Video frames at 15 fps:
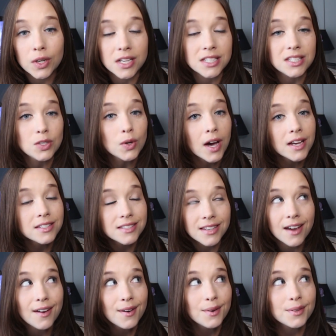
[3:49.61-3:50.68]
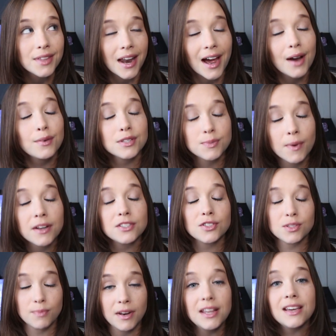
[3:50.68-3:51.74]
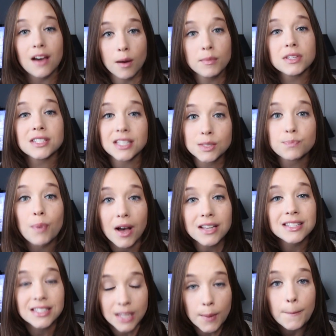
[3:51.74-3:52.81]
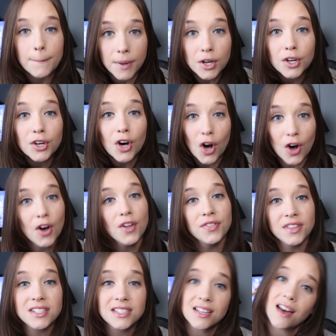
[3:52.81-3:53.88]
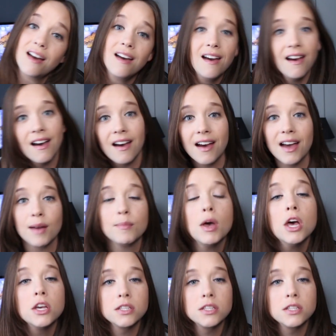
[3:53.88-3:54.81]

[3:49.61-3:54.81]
because you guys know that I respond to as many comments as possible all the time.